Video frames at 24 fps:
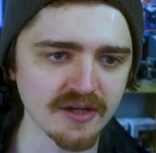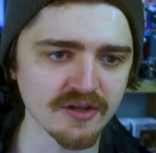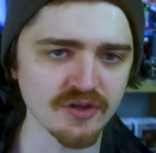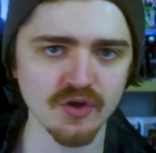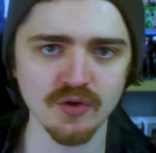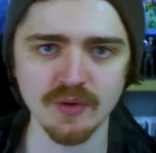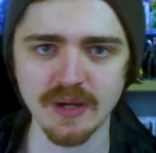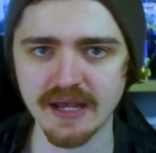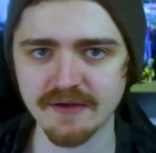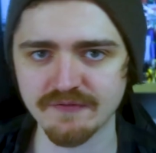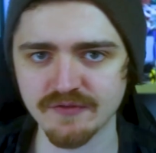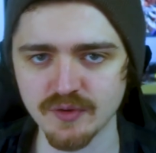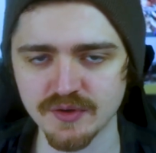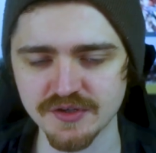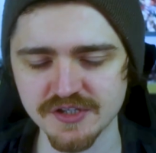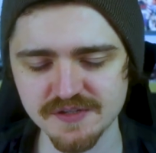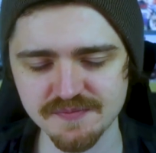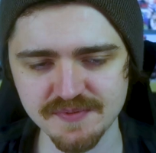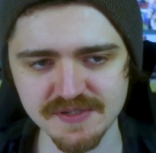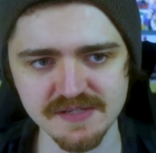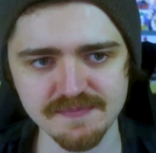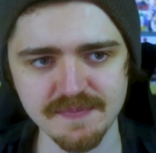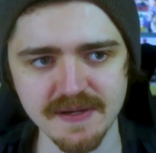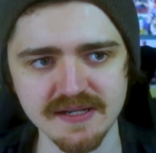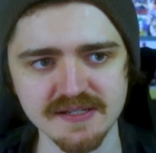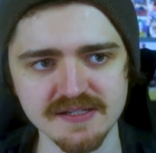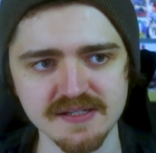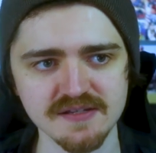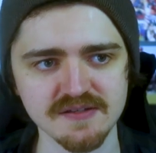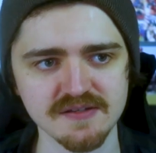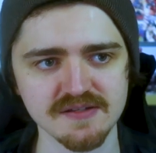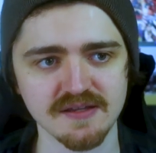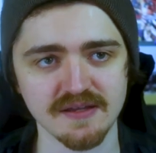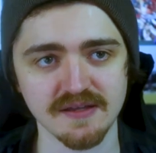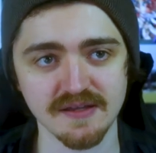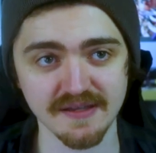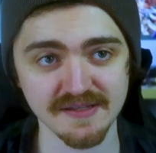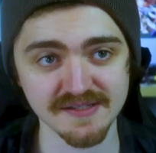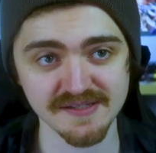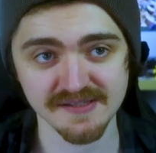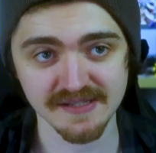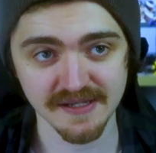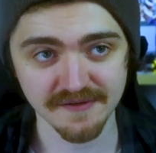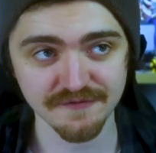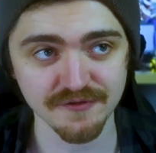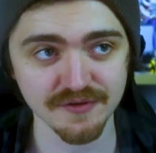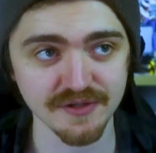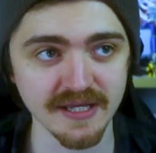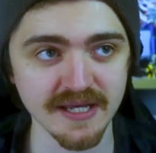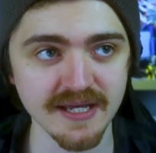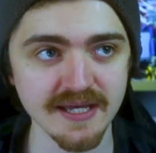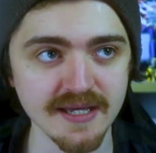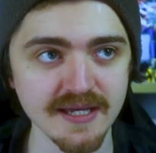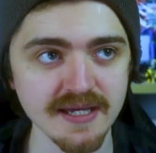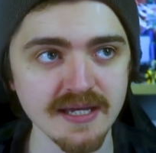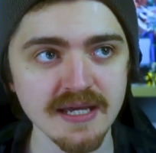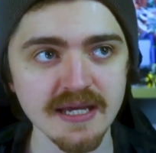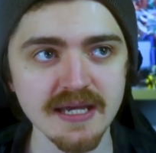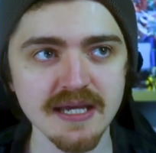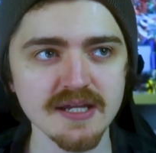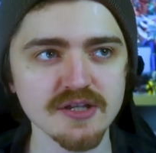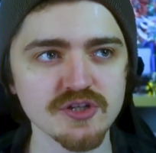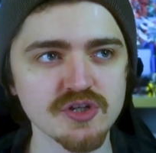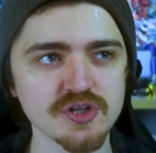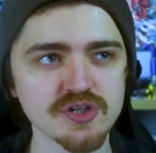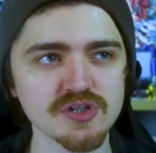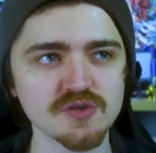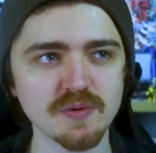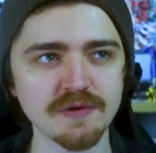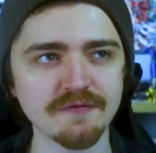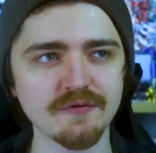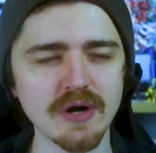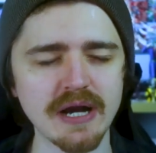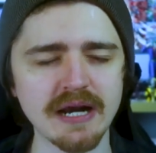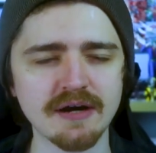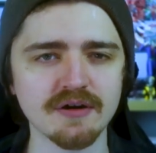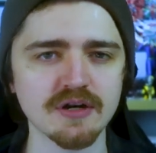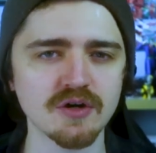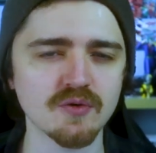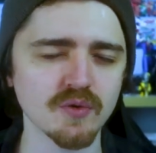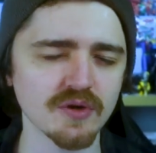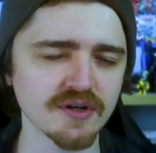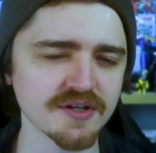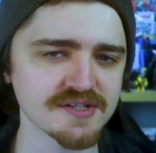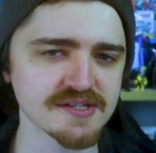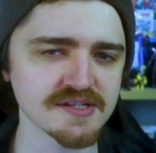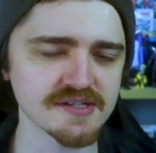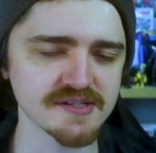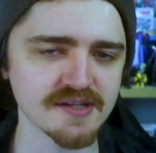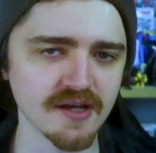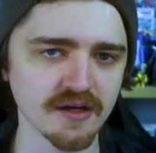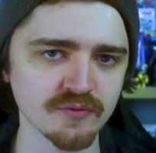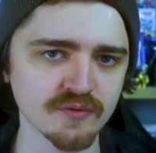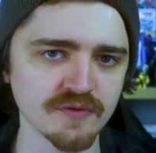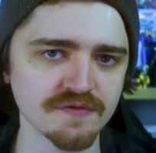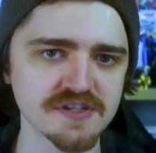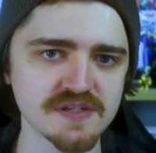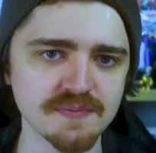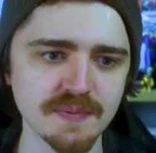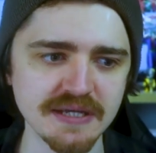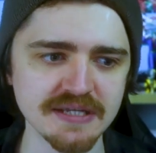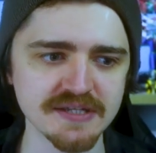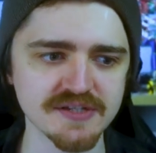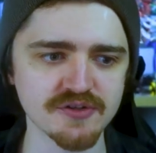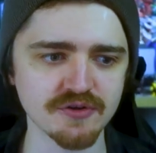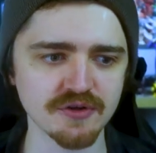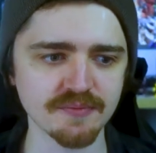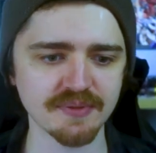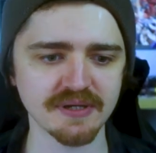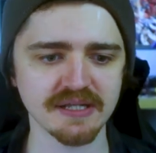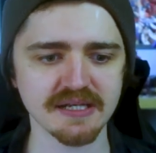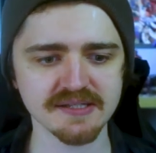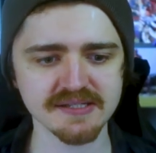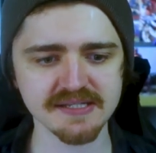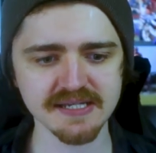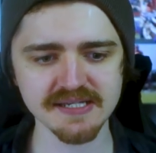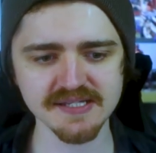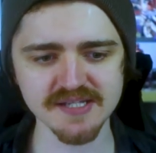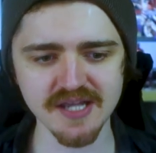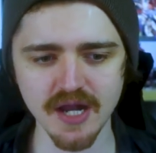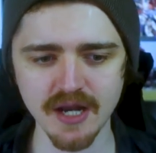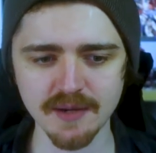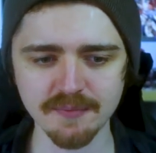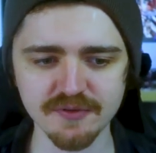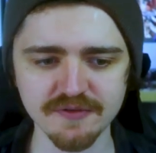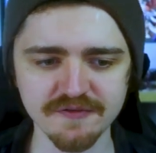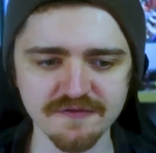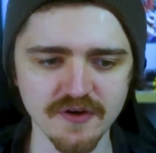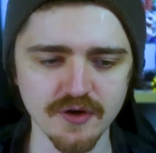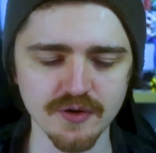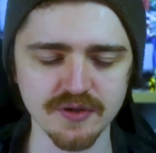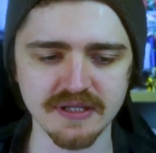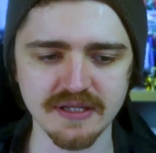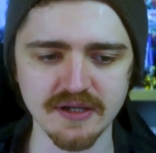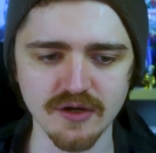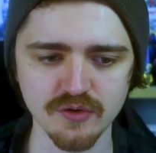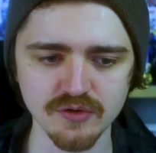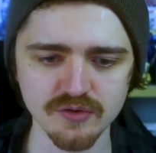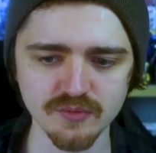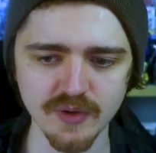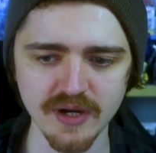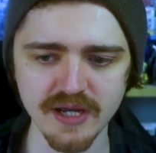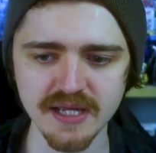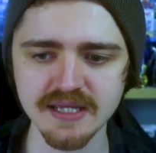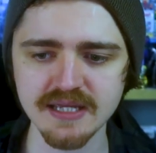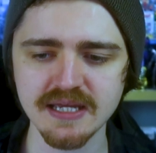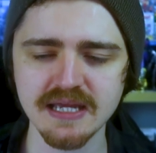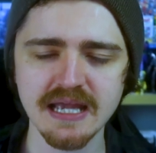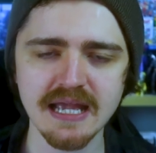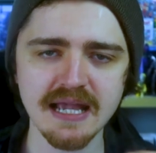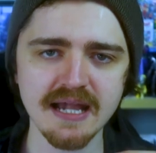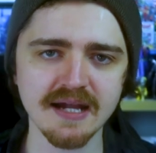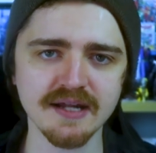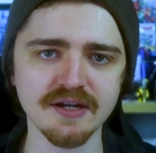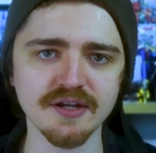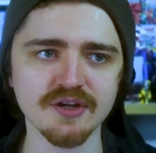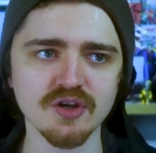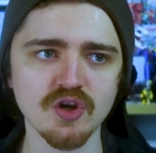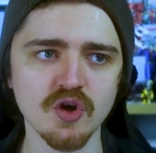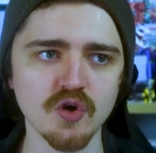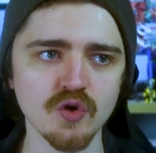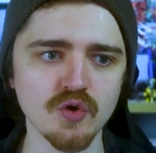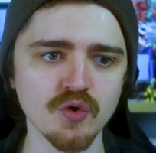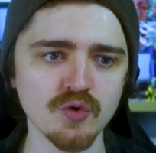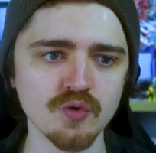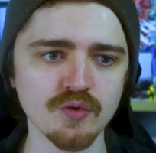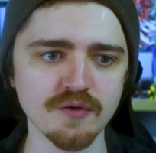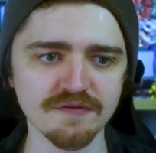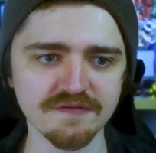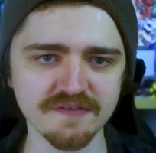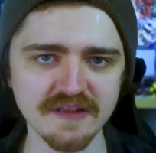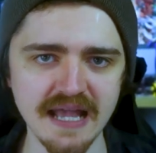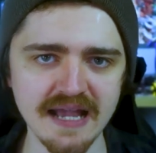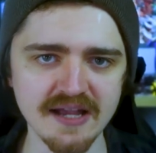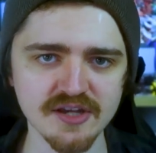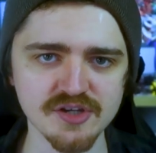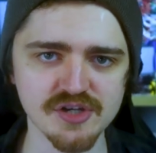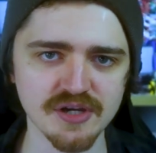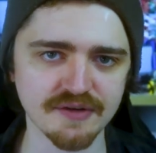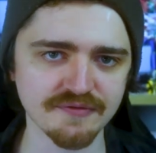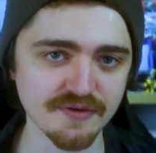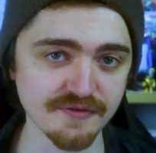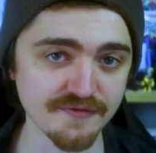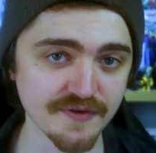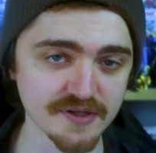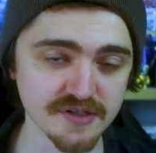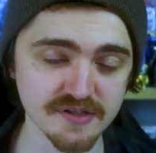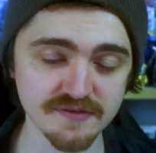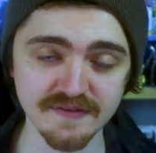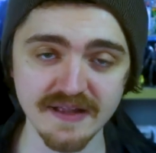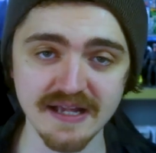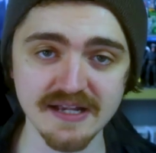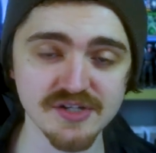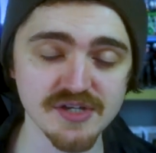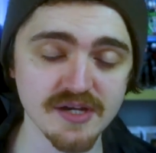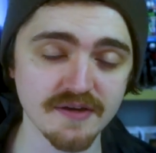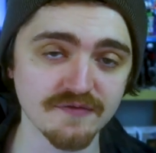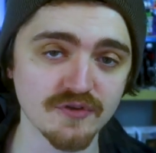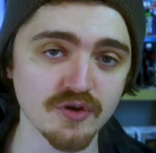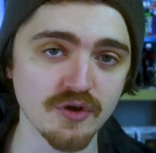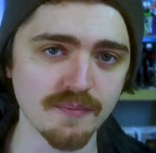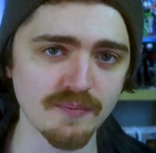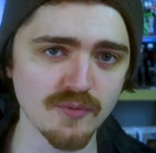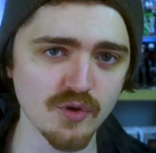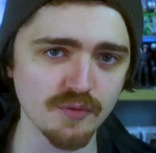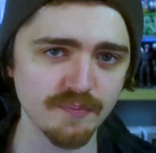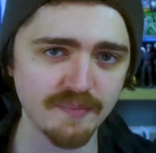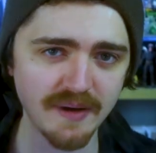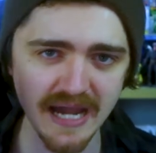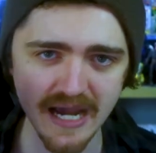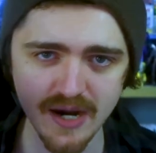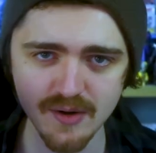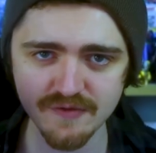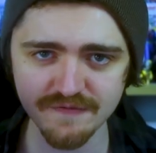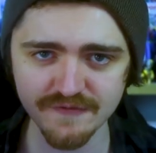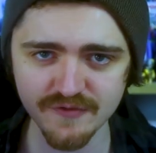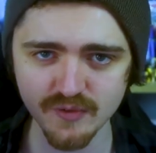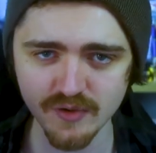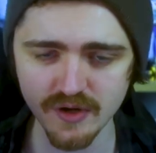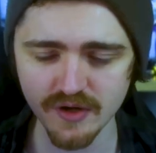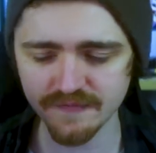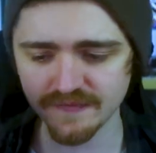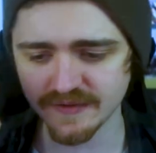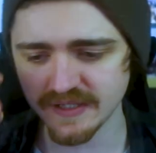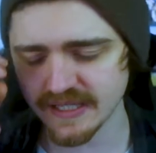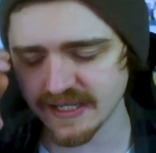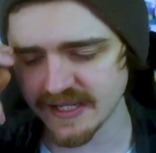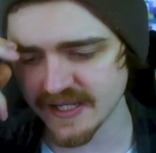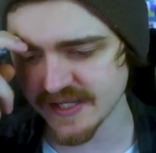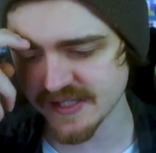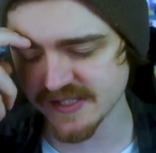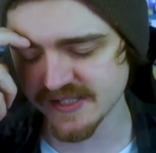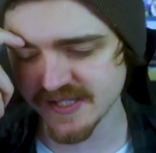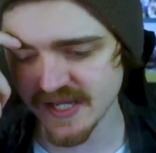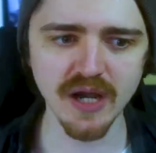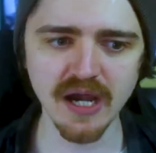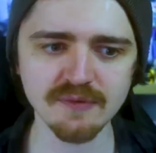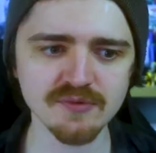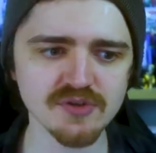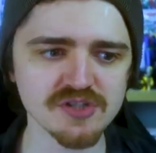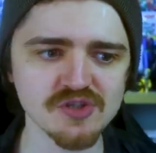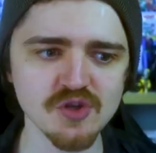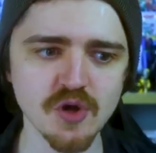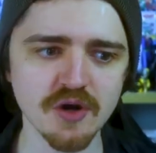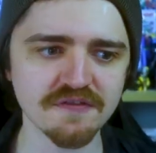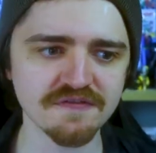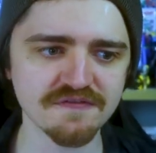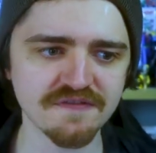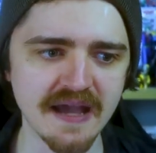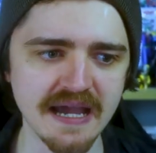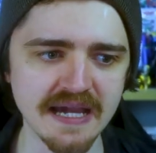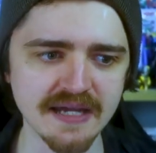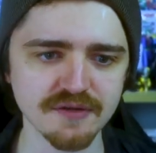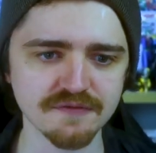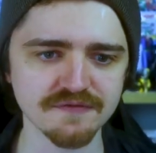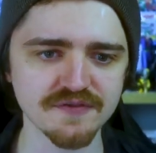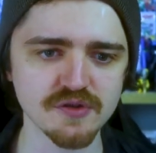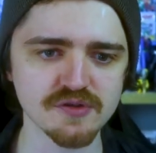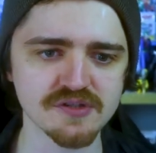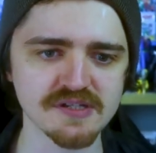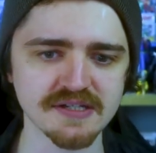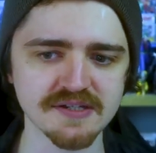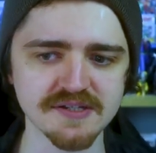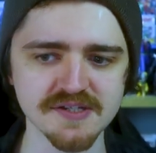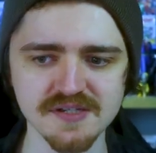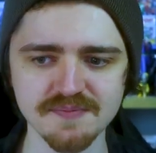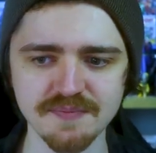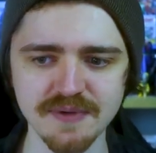and I know everyone's perspective is, is different here. Just with what Eric Wallace has done with speedster abilities, I prefer it the old way. And I know Flash and Reverse Flash have got more powerful over the years, but I'm just not a fan of using the